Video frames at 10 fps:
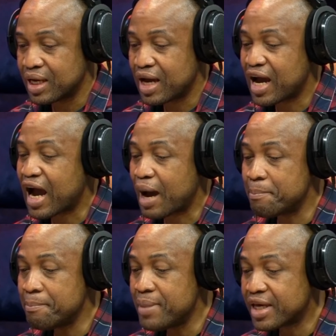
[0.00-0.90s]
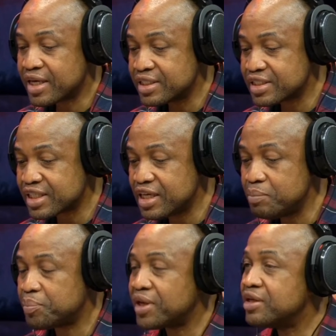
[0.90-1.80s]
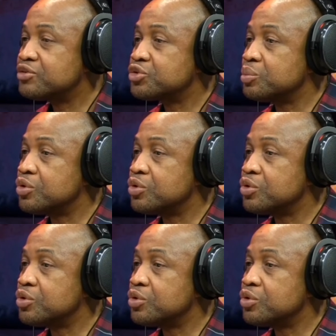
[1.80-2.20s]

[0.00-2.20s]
and make it impenetrable.